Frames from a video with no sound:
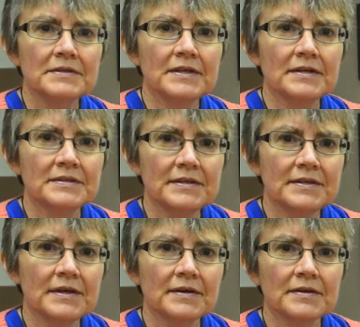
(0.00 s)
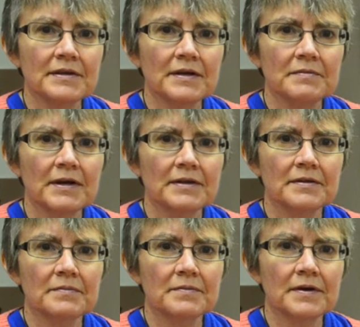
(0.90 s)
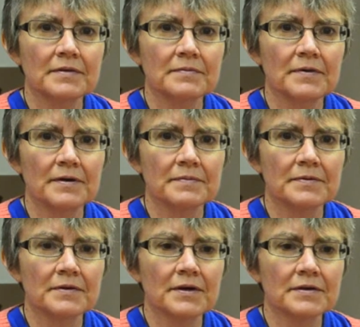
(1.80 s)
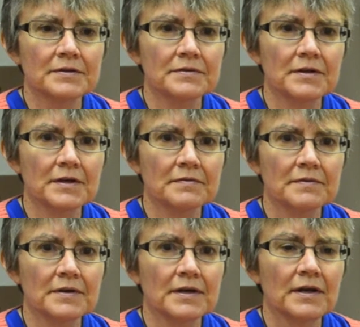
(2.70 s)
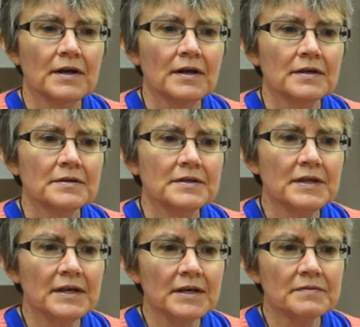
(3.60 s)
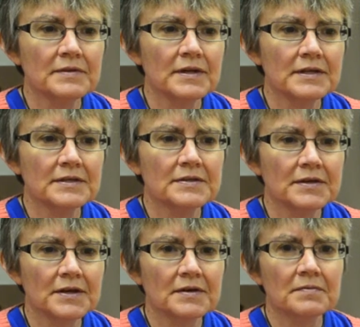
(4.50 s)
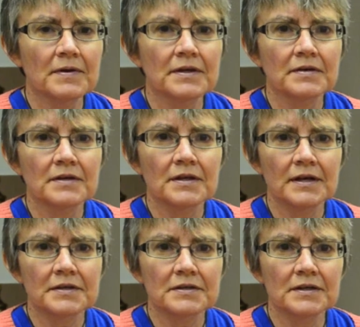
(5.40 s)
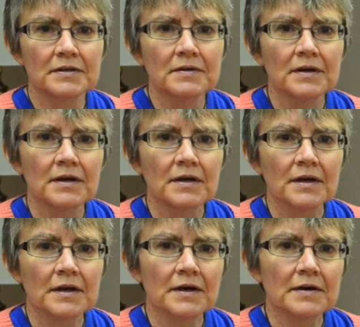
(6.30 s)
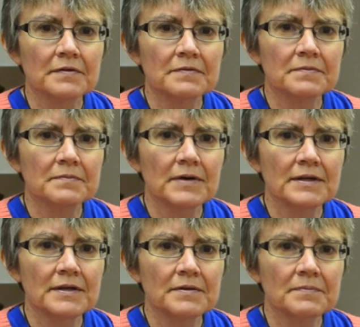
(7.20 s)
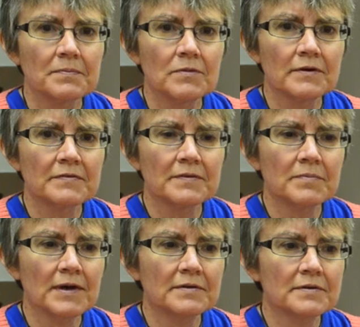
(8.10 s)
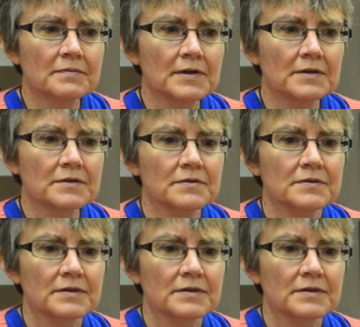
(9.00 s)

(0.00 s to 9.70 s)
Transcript: Nancy Down, and I'm head of the Browne Popular Culture Library. Today I would like to talk about our collection of Mighty Morphin Power Rangers.